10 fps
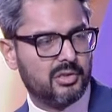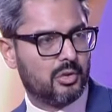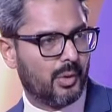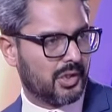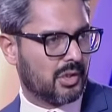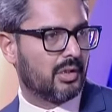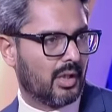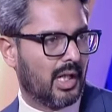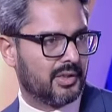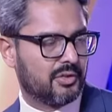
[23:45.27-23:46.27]
situation in the
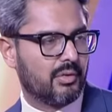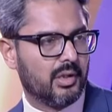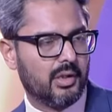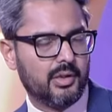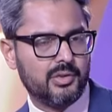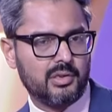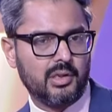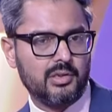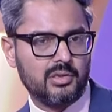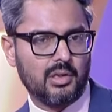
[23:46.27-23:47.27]
last three years
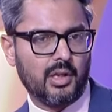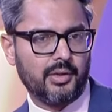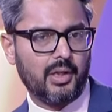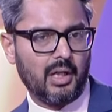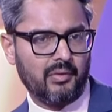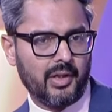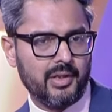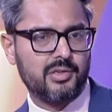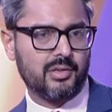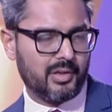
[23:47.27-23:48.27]
since uh, the Galwan
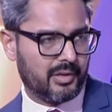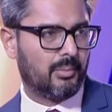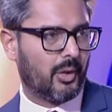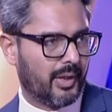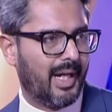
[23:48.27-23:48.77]
incident at the border